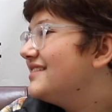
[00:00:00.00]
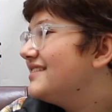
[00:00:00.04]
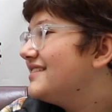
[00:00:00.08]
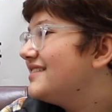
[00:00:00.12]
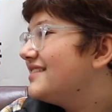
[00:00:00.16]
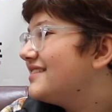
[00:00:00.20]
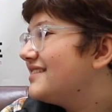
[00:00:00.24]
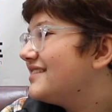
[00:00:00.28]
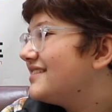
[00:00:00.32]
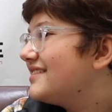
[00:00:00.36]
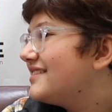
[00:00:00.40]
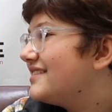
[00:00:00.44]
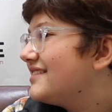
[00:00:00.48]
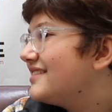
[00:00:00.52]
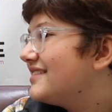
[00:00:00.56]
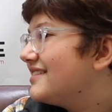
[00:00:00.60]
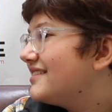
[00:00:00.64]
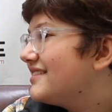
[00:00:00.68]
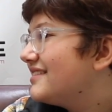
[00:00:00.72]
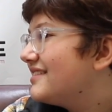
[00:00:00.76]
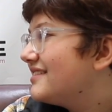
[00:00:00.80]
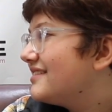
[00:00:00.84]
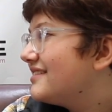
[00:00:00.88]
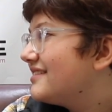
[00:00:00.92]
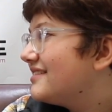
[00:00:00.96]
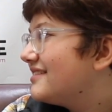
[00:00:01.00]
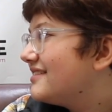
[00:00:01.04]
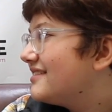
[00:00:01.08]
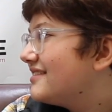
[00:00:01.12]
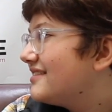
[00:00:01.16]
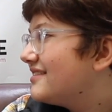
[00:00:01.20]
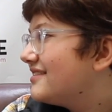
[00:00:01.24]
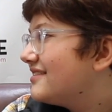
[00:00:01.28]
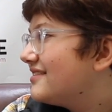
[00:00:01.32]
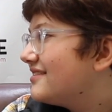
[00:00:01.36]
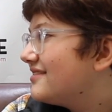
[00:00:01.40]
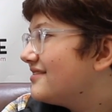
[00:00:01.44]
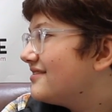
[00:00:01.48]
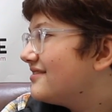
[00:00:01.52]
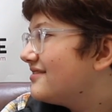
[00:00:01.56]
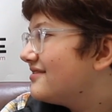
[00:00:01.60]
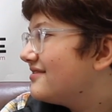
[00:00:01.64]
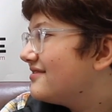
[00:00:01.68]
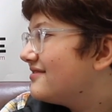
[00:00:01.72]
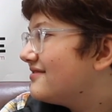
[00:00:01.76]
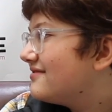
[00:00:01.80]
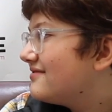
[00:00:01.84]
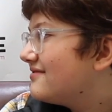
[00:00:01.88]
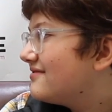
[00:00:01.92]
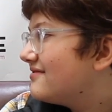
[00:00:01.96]

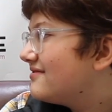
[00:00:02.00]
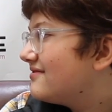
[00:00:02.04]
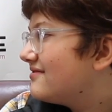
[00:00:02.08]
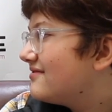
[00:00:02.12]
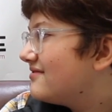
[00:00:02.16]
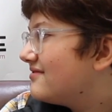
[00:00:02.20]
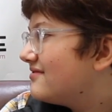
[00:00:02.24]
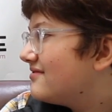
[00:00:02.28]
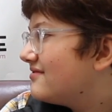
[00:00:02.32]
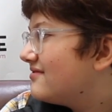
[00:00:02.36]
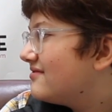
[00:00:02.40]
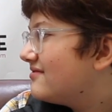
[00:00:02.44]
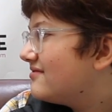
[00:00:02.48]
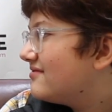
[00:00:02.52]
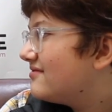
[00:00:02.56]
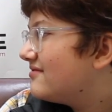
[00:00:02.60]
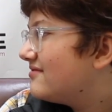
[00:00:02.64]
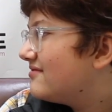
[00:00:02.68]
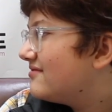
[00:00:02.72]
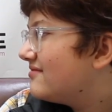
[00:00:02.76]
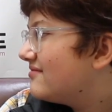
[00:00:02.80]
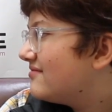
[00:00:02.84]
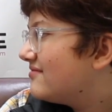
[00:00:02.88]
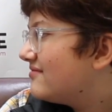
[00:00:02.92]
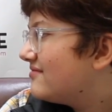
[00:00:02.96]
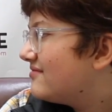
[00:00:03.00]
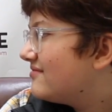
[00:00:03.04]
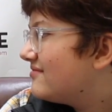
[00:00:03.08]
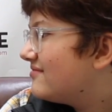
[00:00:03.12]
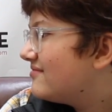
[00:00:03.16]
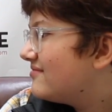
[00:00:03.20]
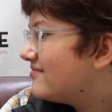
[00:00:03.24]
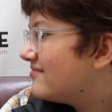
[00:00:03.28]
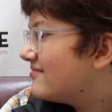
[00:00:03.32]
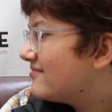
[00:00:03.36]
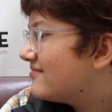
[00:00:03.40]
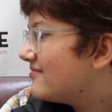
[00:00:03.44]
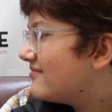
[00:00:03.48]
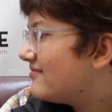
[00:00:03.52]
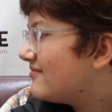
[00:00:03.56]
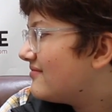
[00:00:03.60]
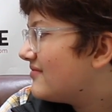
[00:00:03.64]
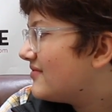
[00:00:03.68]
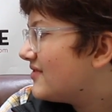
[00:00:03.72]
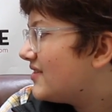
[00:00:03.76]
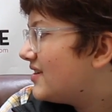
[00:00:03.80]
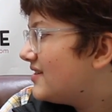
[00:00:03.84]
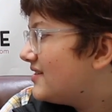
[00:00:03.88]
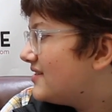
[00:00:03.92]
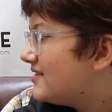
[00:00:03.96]

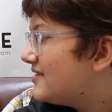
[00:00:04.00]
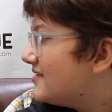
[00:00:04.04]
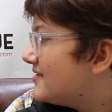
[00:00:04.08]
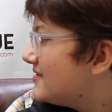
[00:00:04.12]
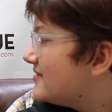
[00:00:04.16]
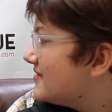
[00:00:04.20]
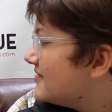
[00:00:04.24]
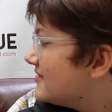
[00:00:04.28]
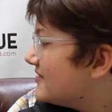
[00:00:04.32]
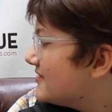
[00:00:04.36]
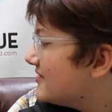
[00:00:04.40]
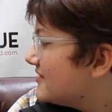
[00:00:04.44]
(not speaking)